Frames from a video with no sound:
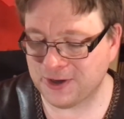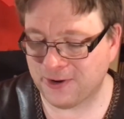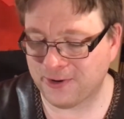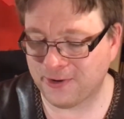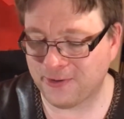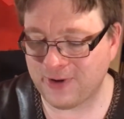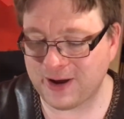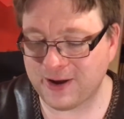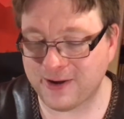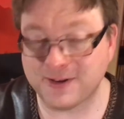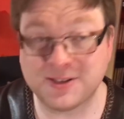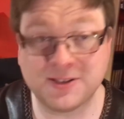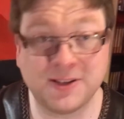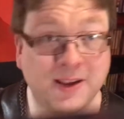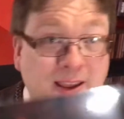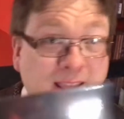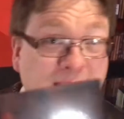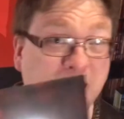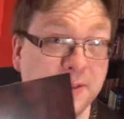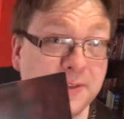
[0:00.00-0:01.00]
Dog Records,
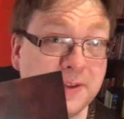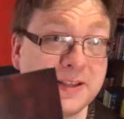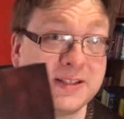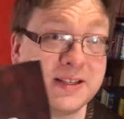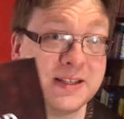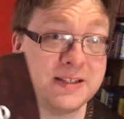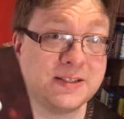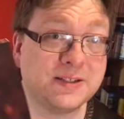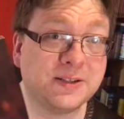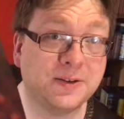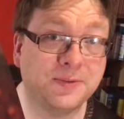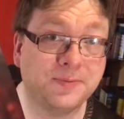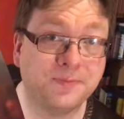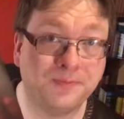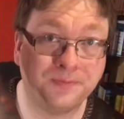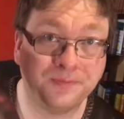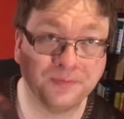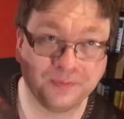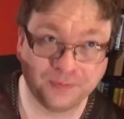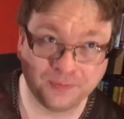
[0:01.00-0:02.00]
and this is
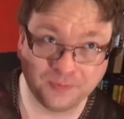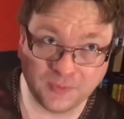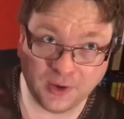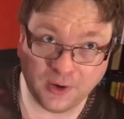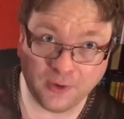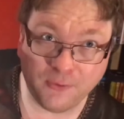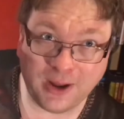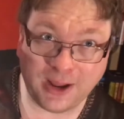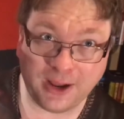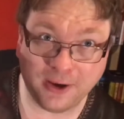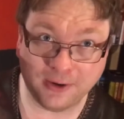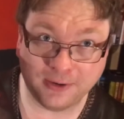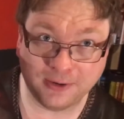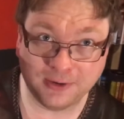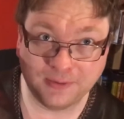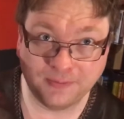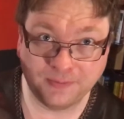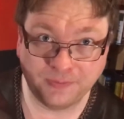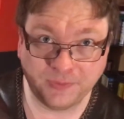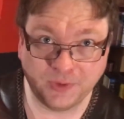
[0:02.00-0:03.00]
a
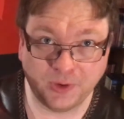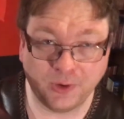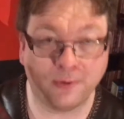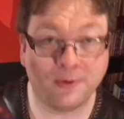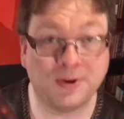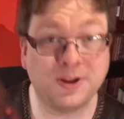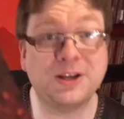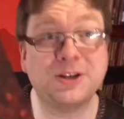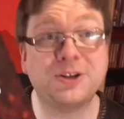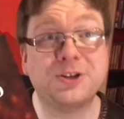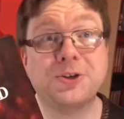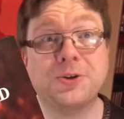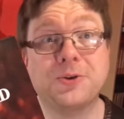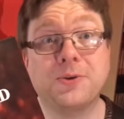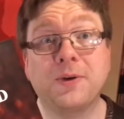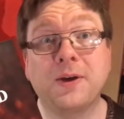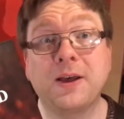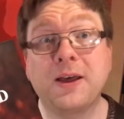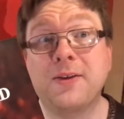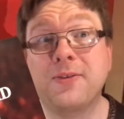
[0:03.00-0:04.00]
record or an
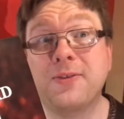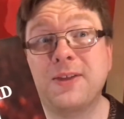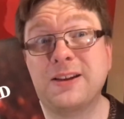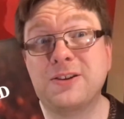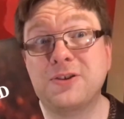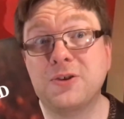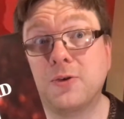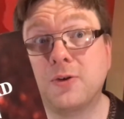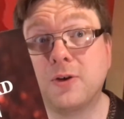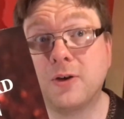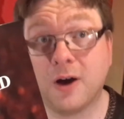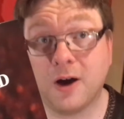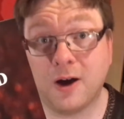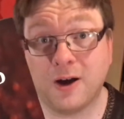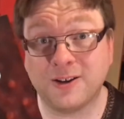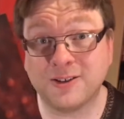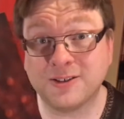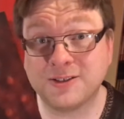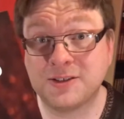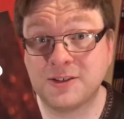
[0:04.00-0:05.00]
issue that you
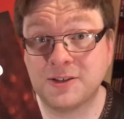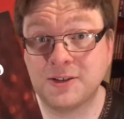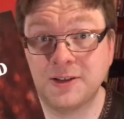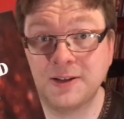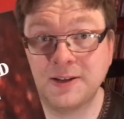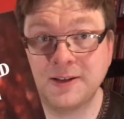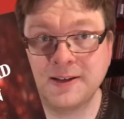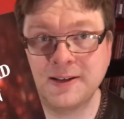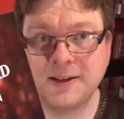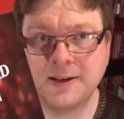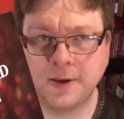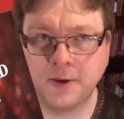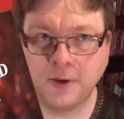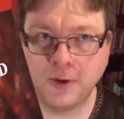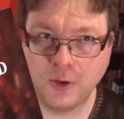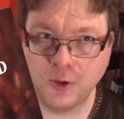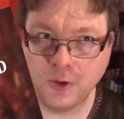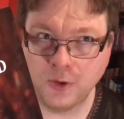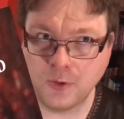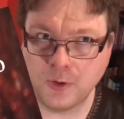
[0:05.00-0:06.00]
can't
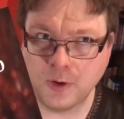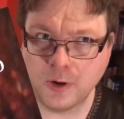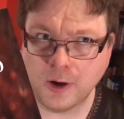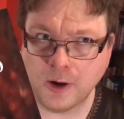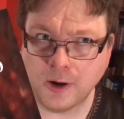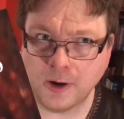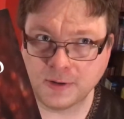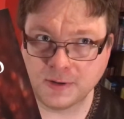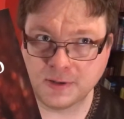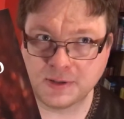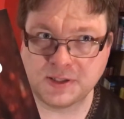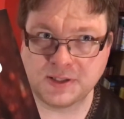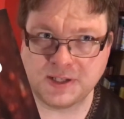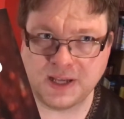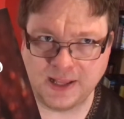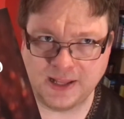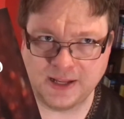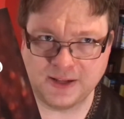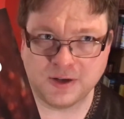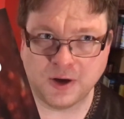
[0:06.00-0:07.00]

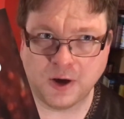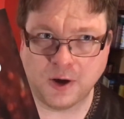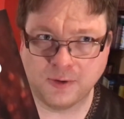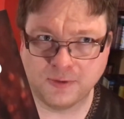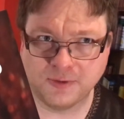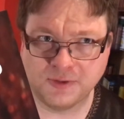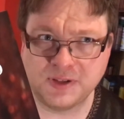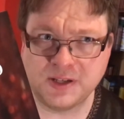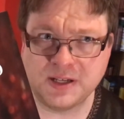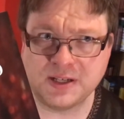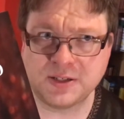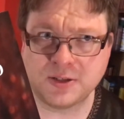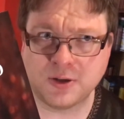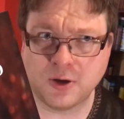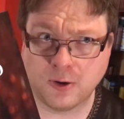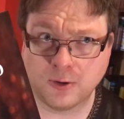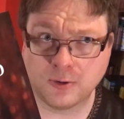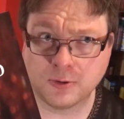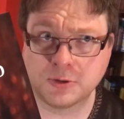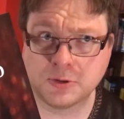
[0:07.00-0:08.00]
sell it on
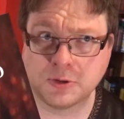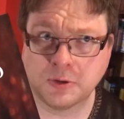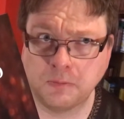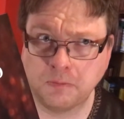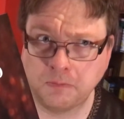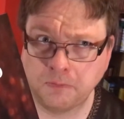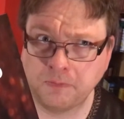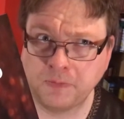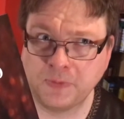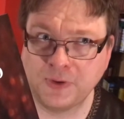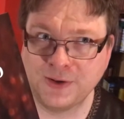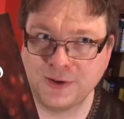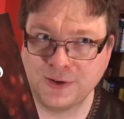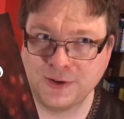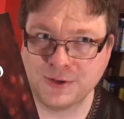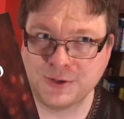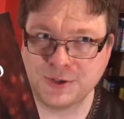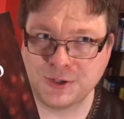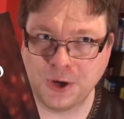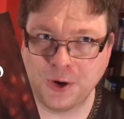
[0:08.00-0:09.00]
Discogs.
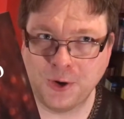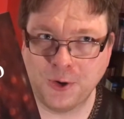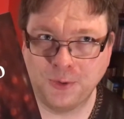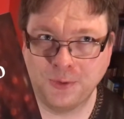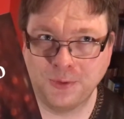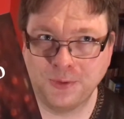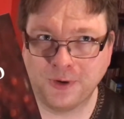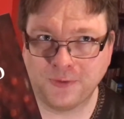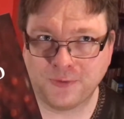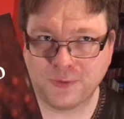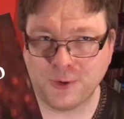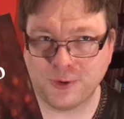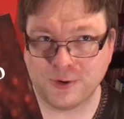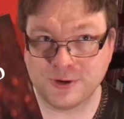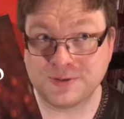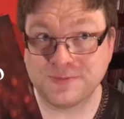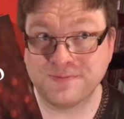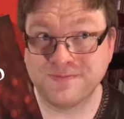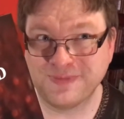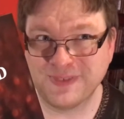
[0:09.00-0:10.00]
So of
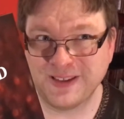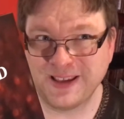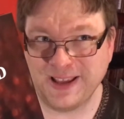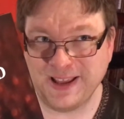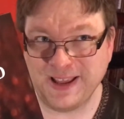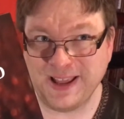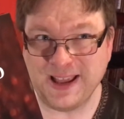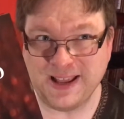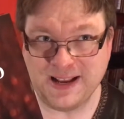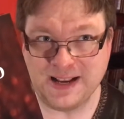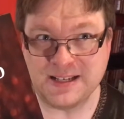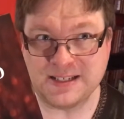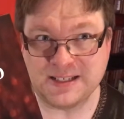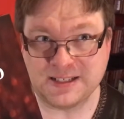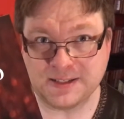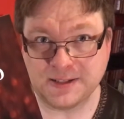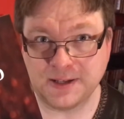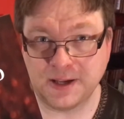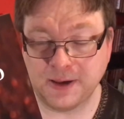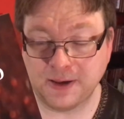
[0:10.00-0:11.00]
course it
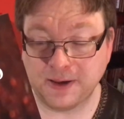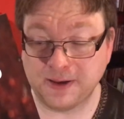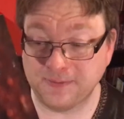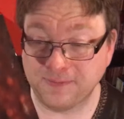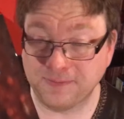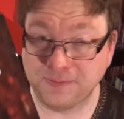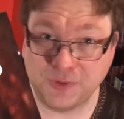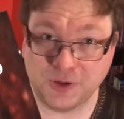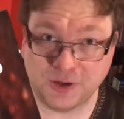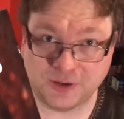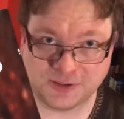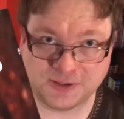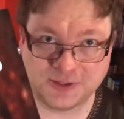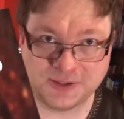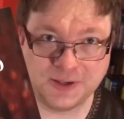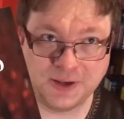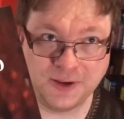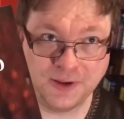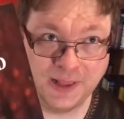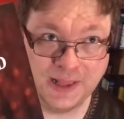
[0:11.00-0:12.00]
is
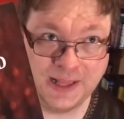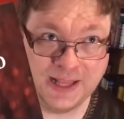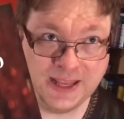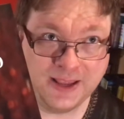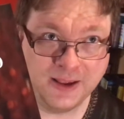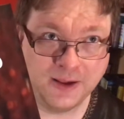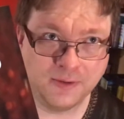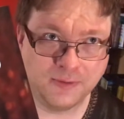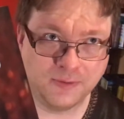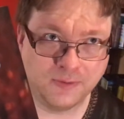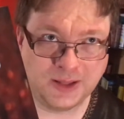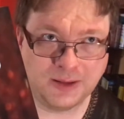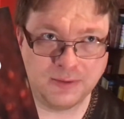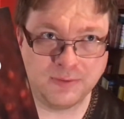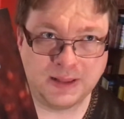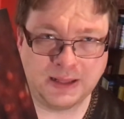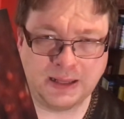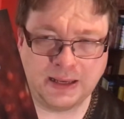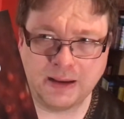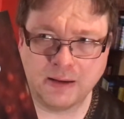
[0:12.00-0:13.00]
not
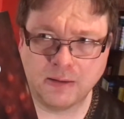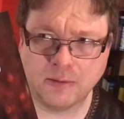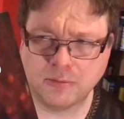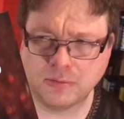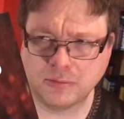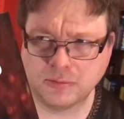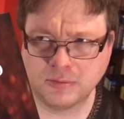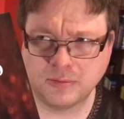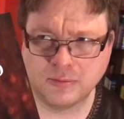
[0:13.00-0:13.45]
legal.